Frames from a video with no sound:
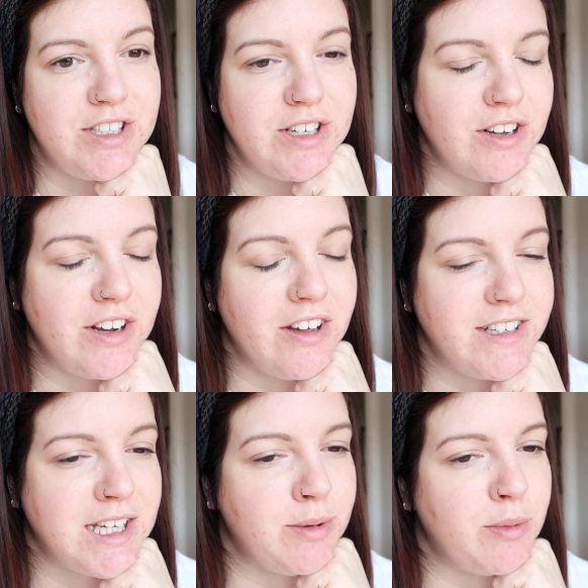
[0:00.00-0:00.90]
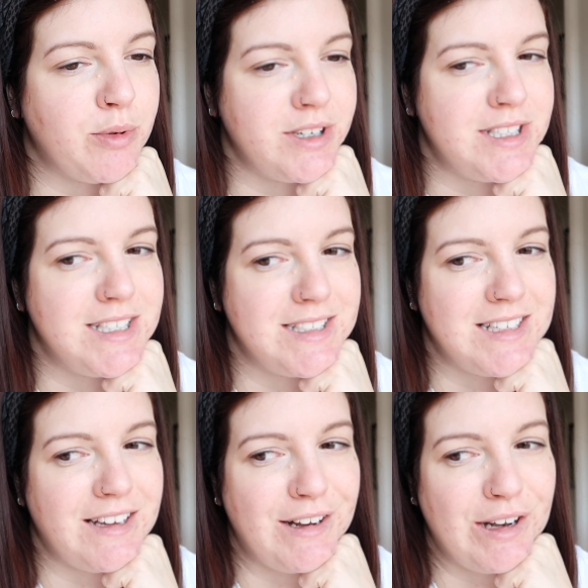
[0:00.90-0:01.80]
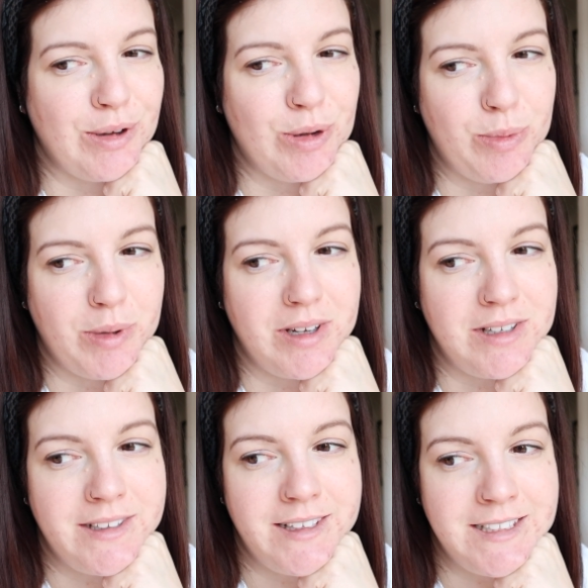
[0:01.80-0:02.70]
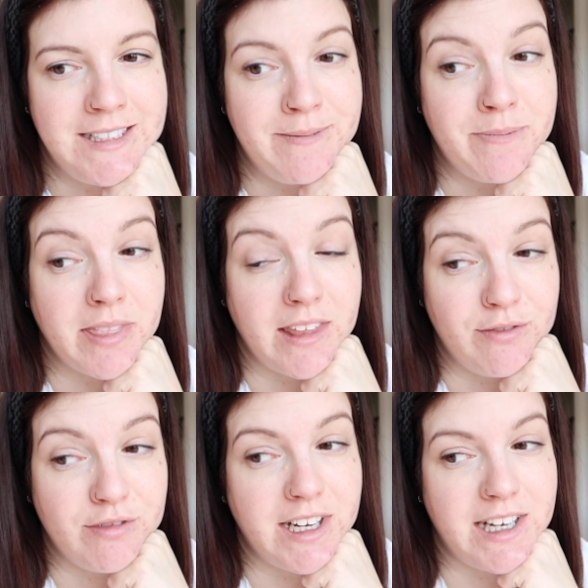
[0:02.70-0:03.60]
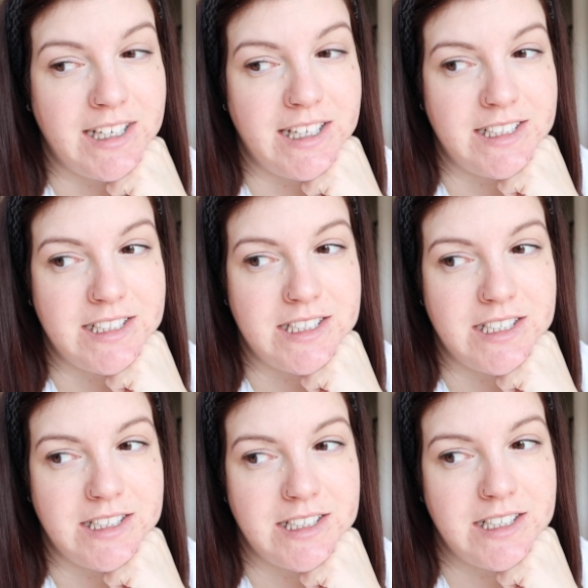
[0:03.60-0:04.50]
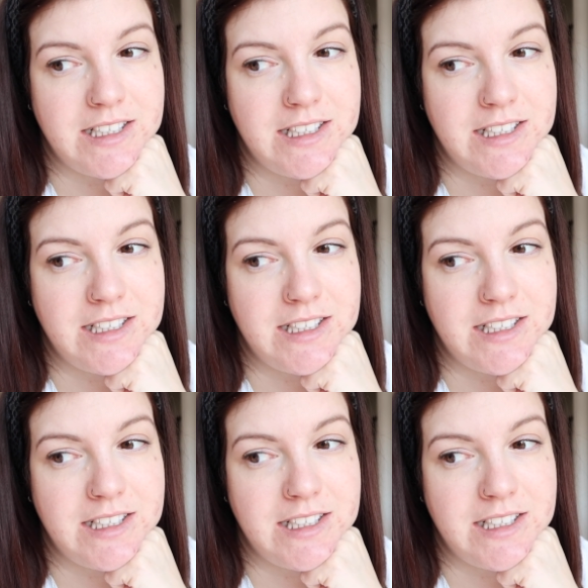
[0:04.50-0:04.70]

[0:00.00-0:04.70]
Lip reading: I like to keep my prices like low, but they really needed to